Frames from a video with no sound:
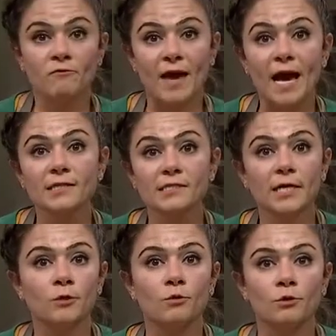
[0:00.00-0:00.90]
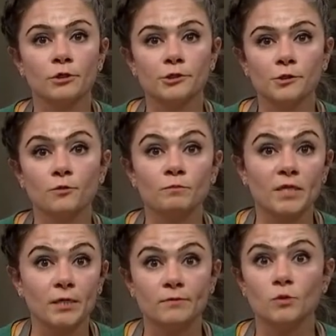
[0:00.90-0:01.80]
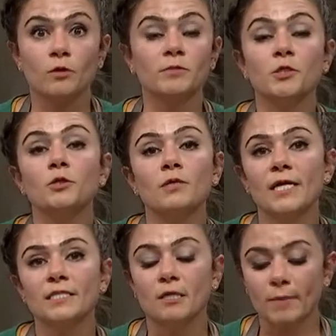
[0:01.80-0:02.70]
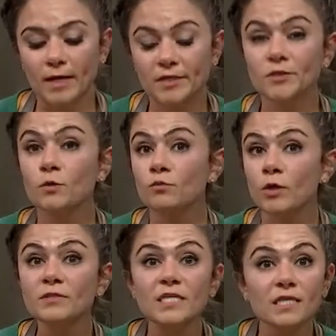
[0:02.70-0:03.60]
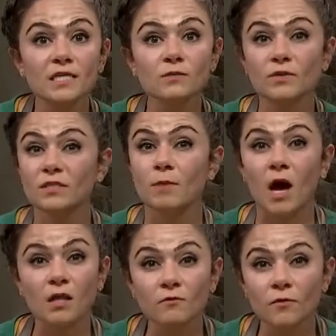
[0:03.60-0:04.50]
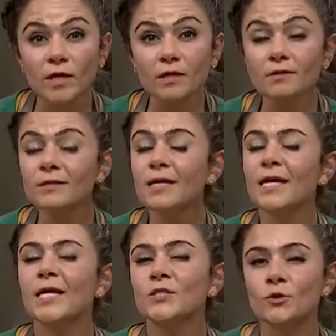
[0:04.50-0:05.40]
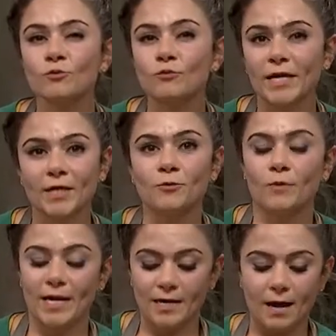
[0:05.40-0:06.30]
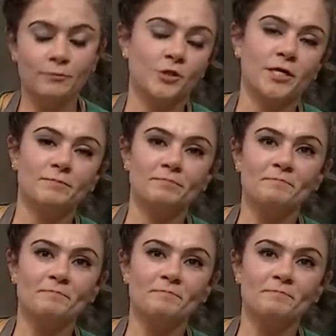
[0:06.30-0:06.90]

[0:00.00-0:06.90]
fat in order to be absorbed and utilized in the body. So roasting this with some olive oil is a great, great option.